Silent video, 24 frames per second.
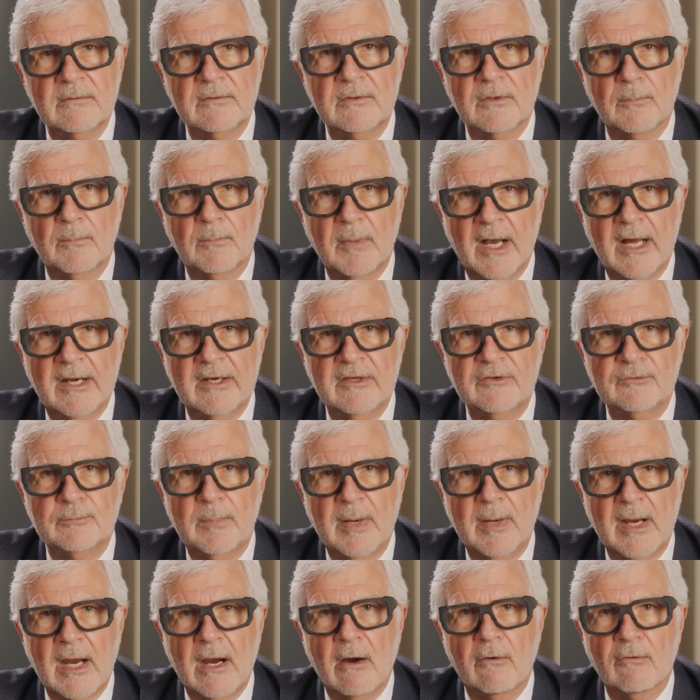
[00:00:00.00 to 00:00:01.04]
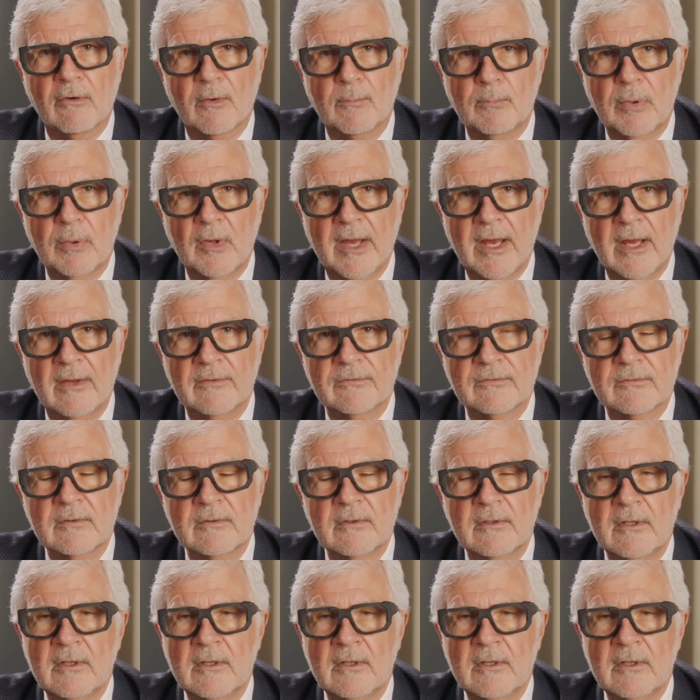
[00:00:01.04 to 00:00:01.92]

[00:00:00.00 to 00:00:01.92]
your body's power plants.